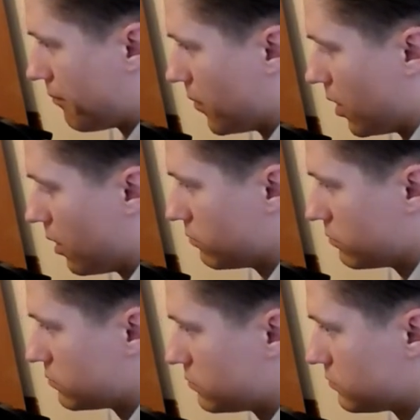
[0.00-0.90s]
Yeah.
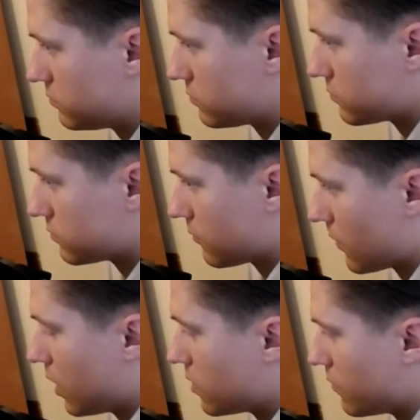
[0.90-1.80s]

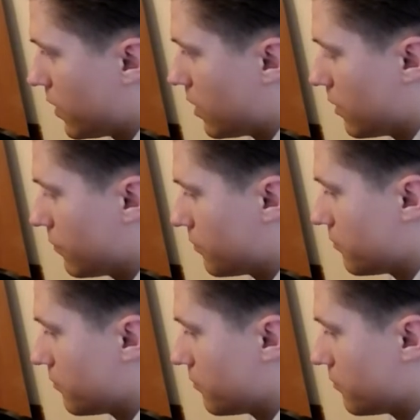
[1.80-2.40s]
Funny enough,